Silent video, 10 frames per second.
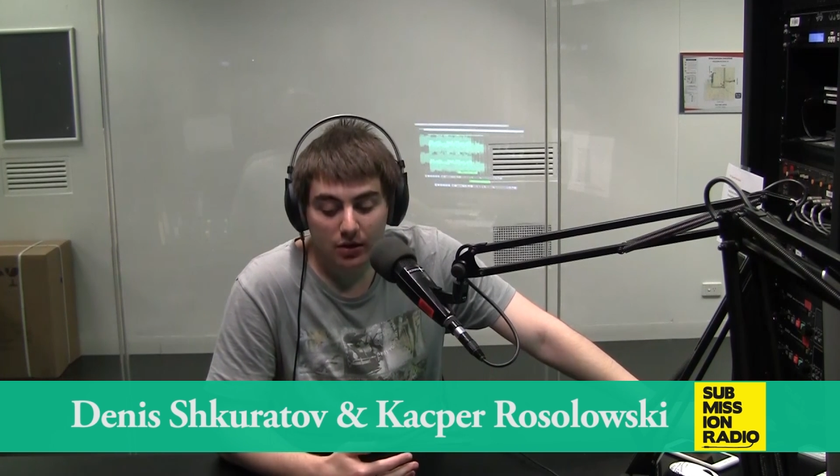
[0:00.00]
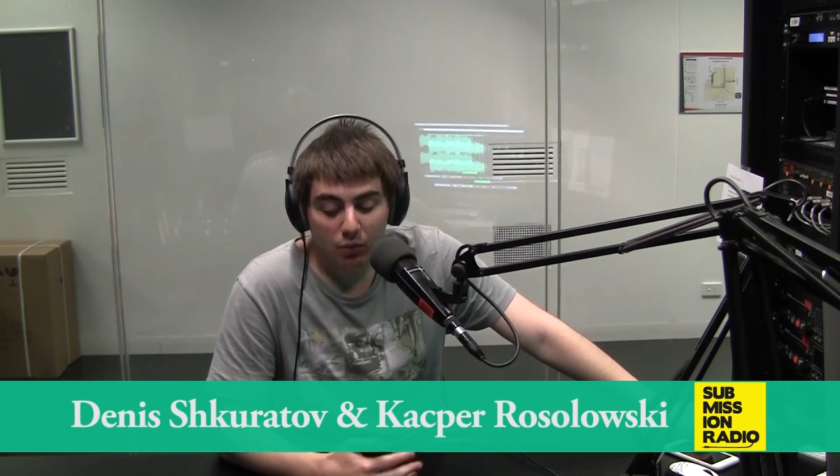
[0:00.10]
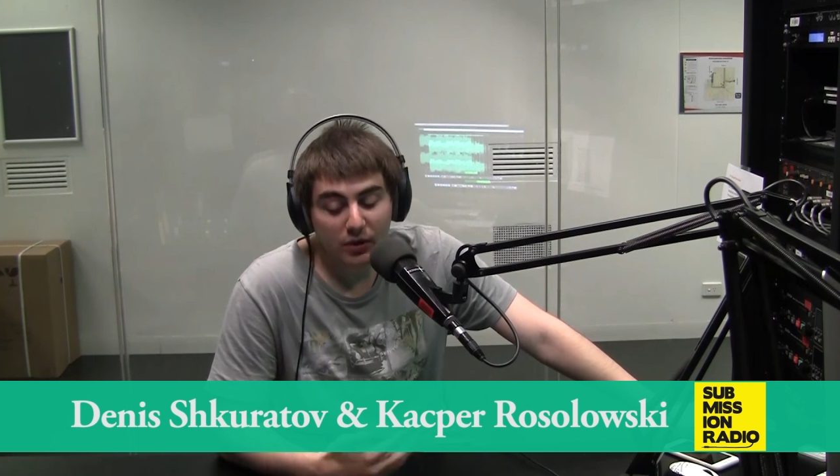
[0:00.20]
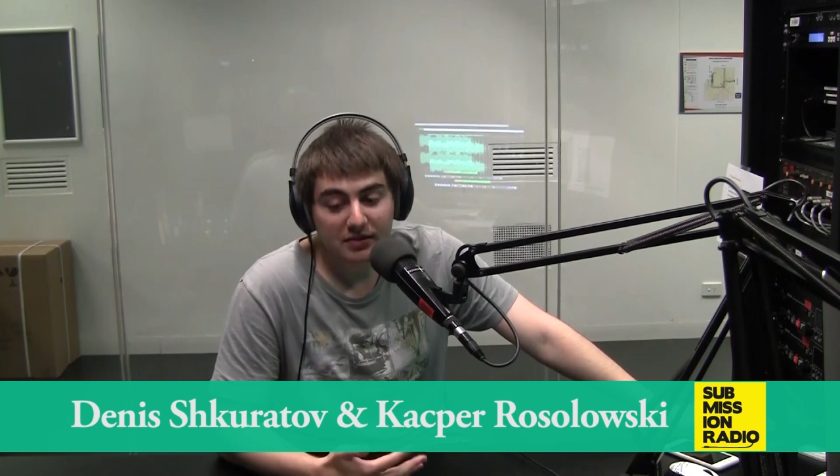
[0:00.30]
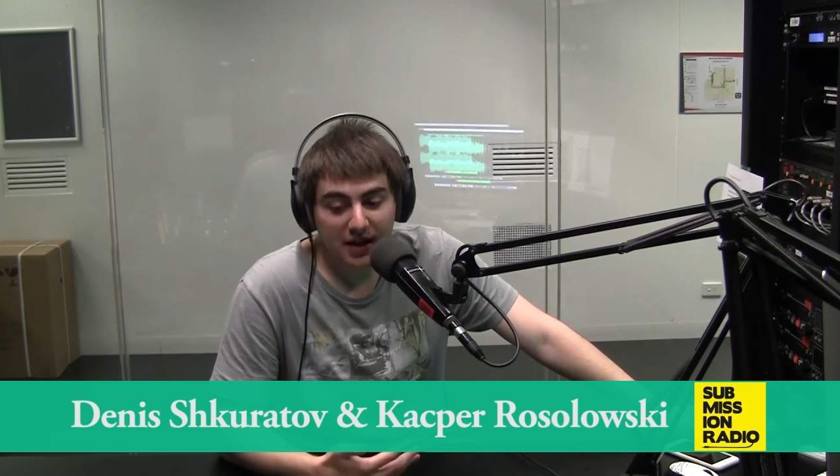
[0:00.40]

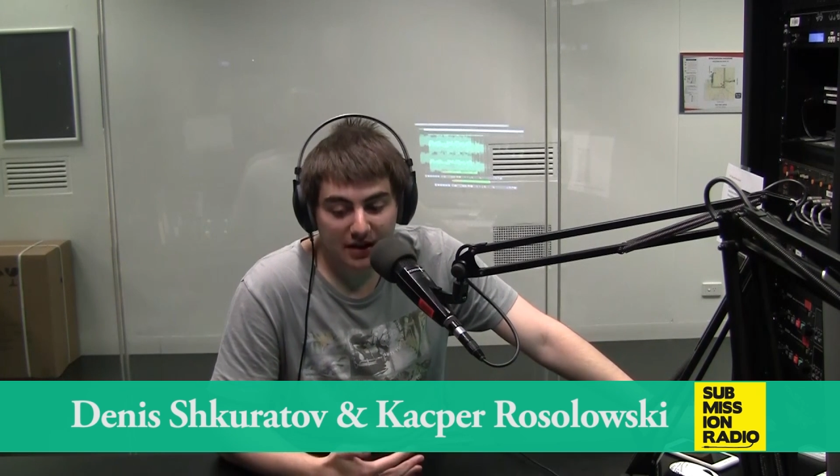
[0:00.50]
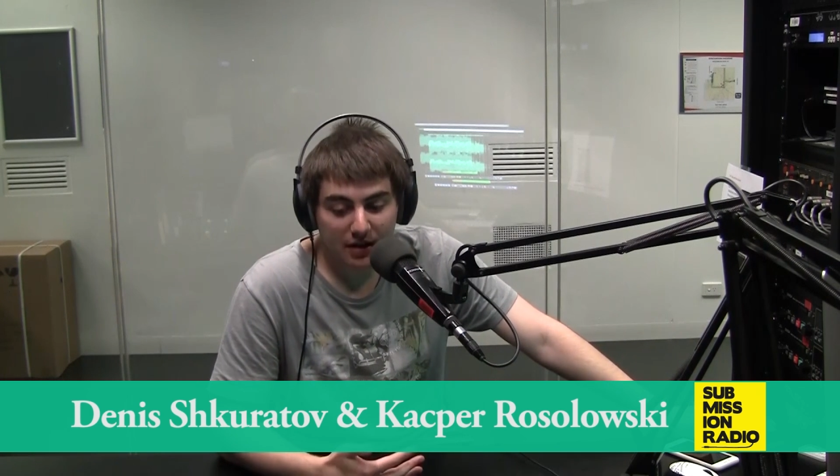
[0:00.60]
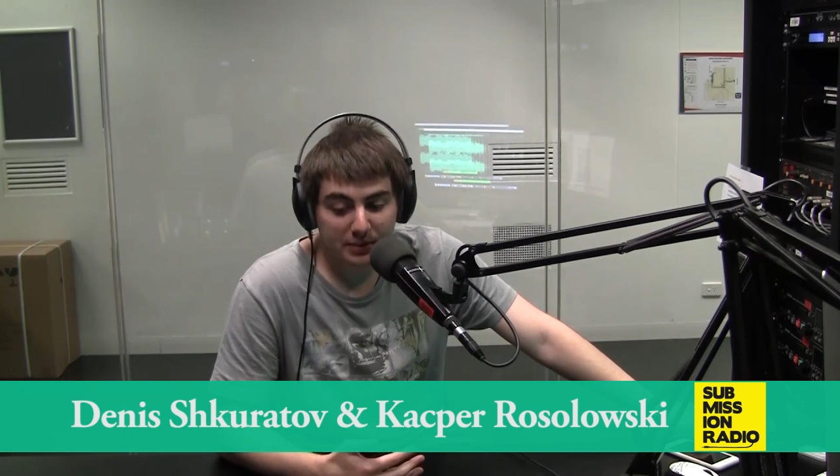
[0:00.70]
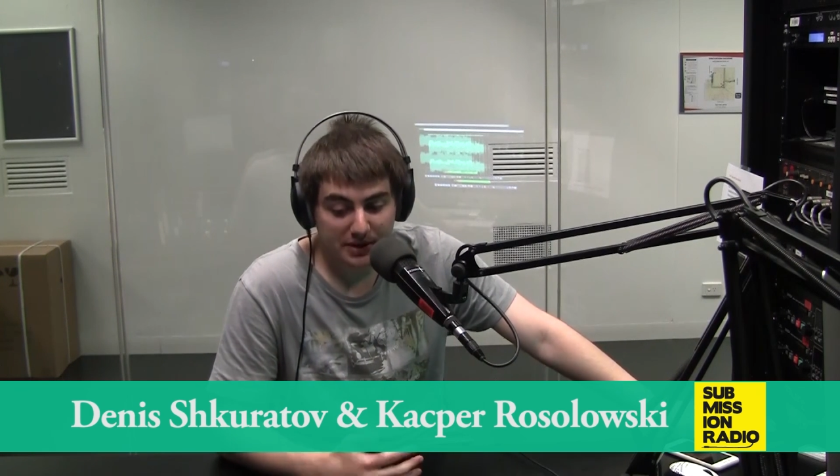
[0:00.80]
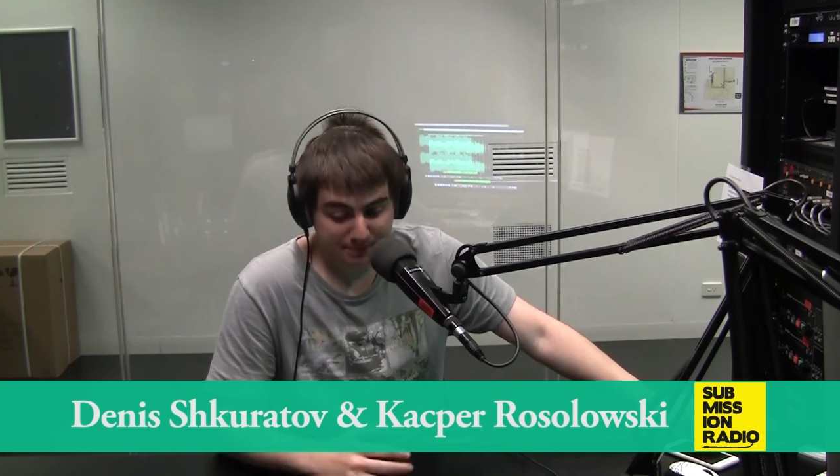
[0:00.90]
with
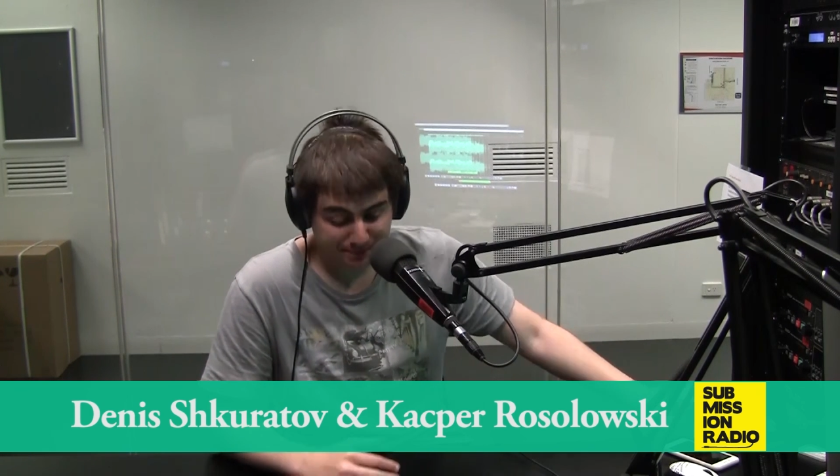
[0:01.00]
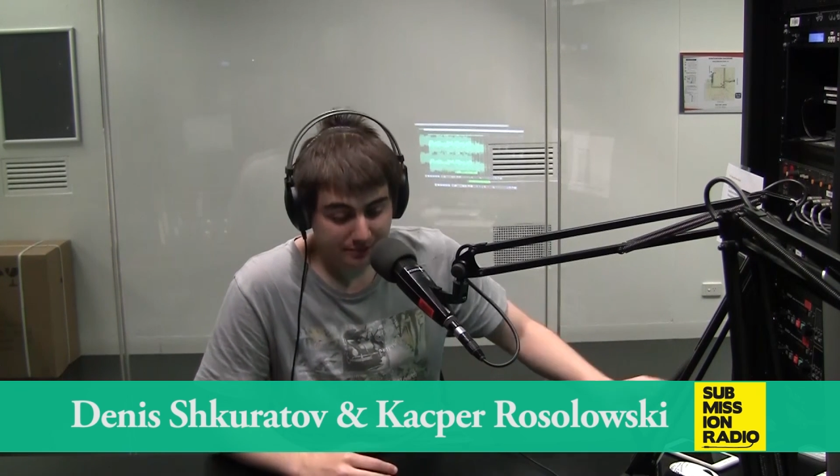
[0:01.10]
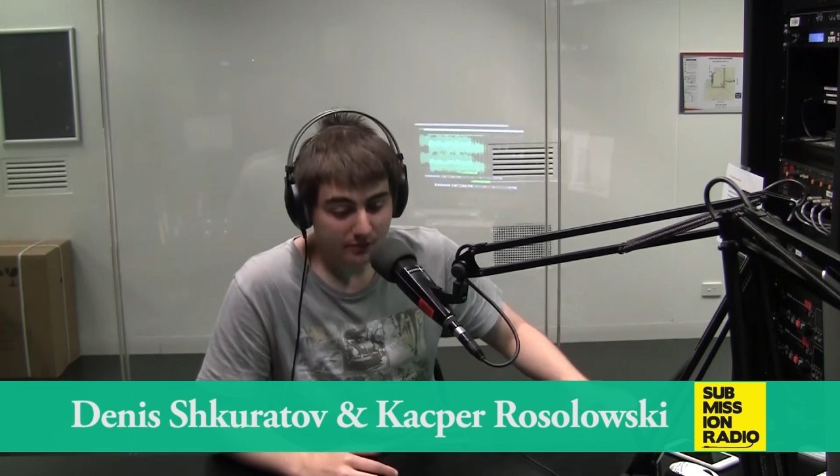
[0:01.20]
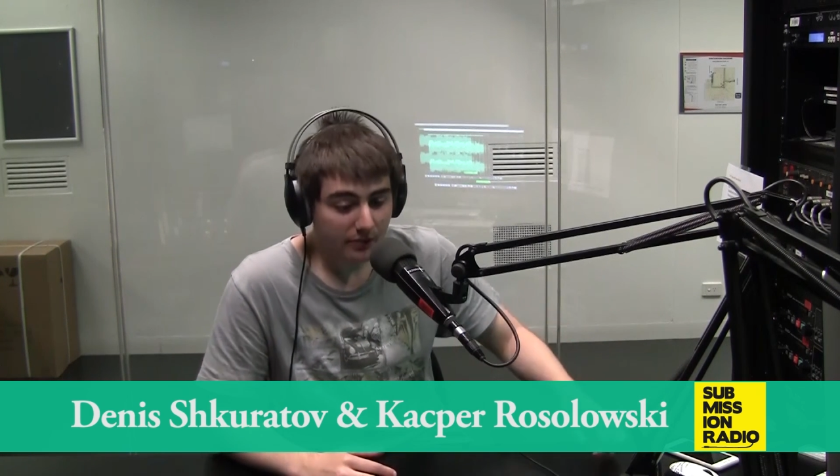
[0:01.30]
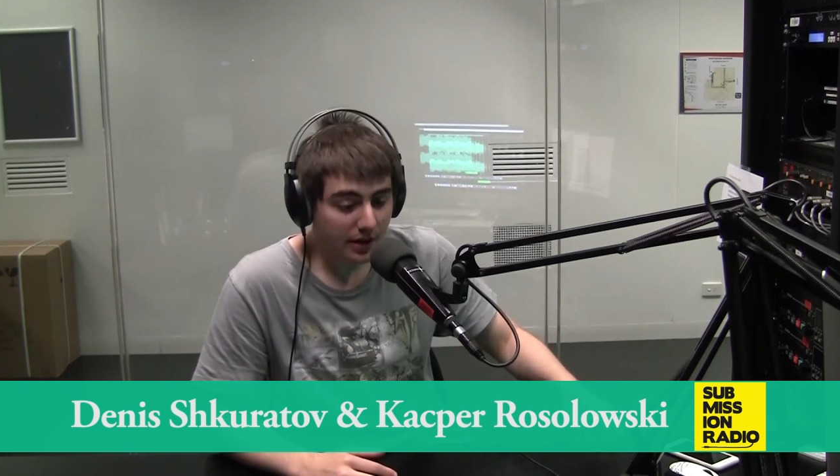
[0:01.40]
anger, but
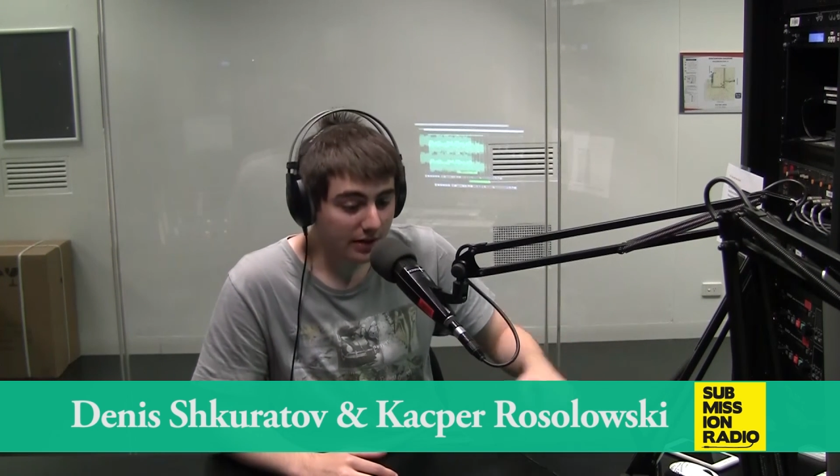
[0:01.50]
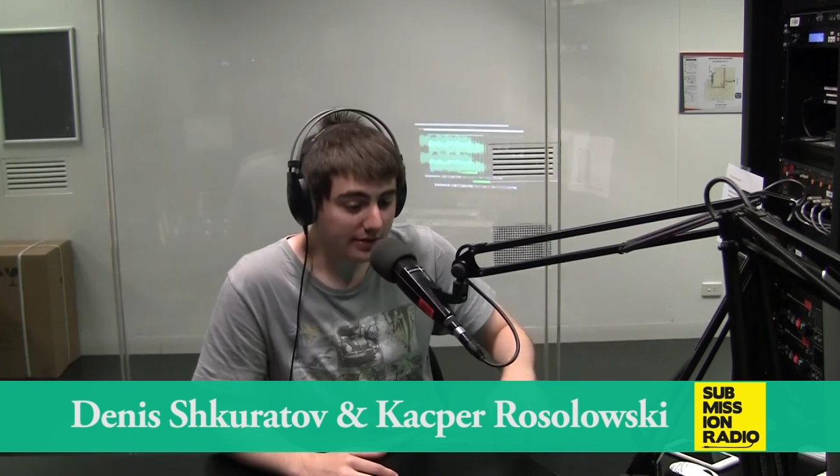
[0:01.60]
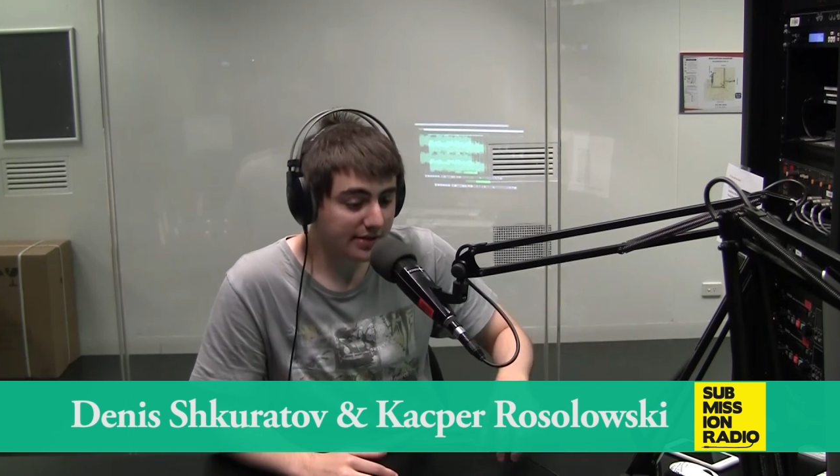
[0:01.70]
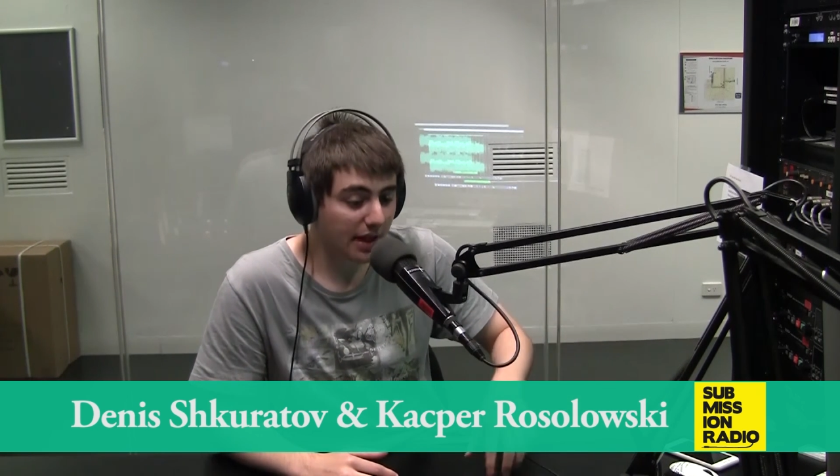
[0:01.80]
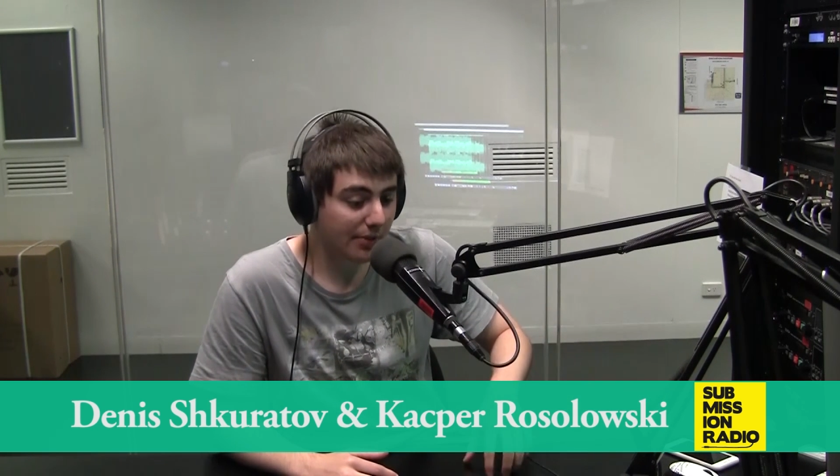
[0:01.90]

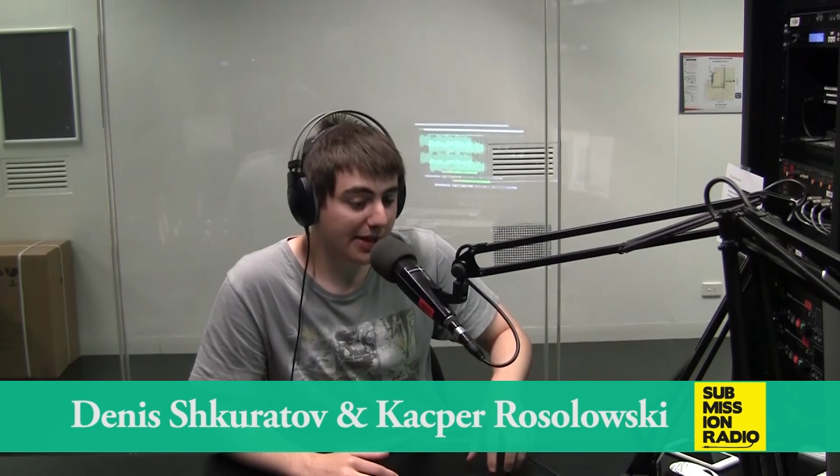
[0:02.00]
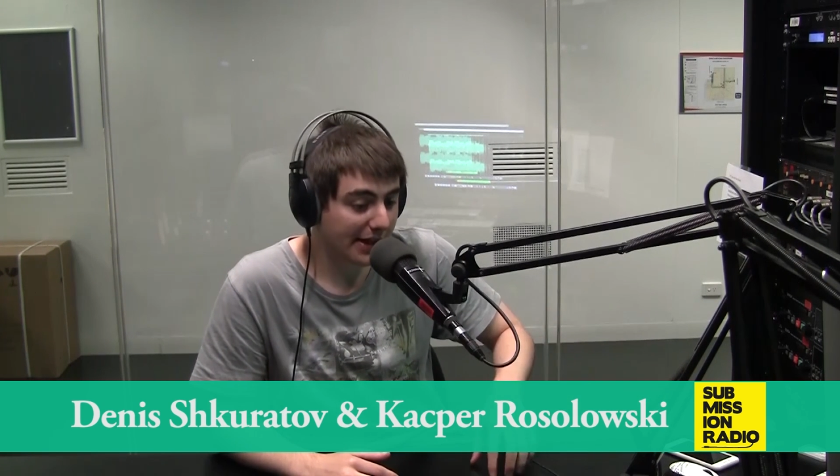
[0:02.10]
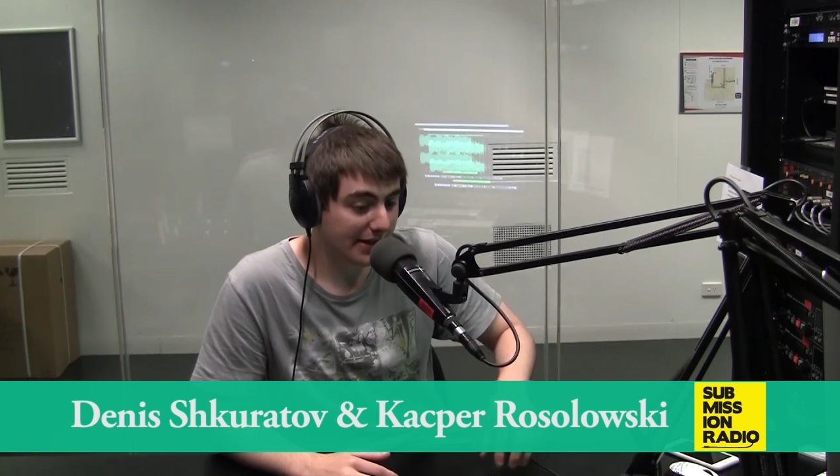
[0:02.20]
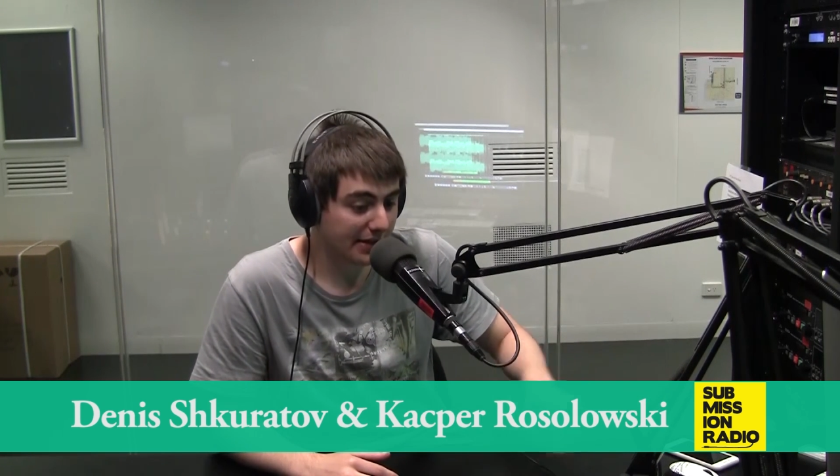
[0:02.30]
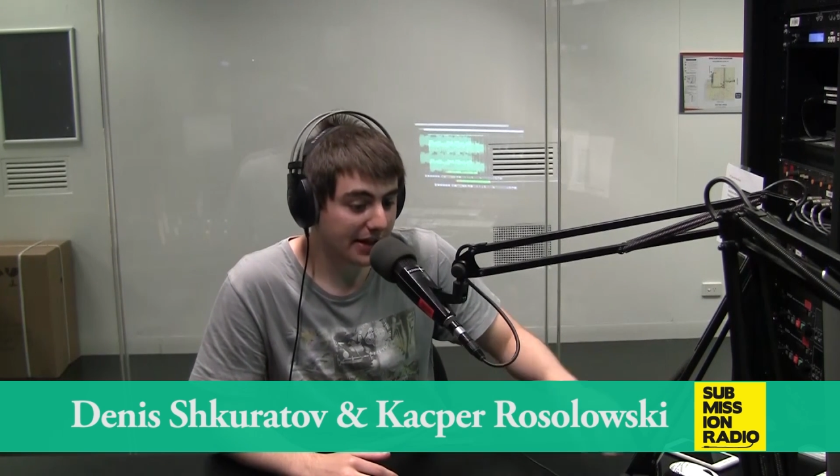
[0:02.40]
some
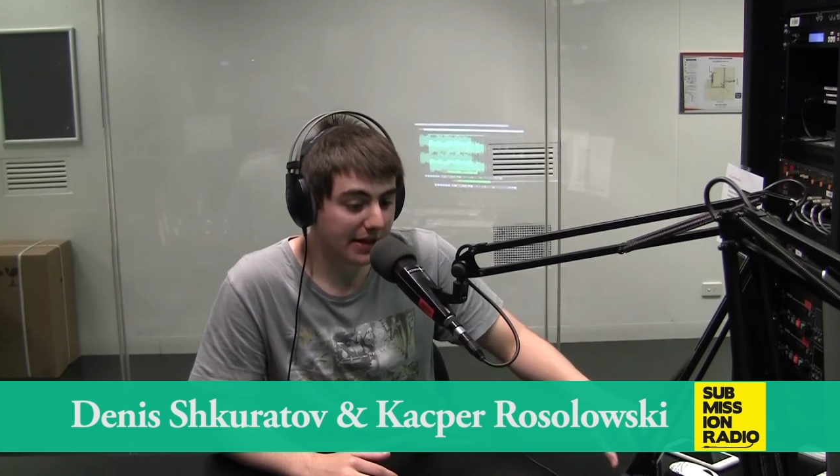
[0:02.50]
can't.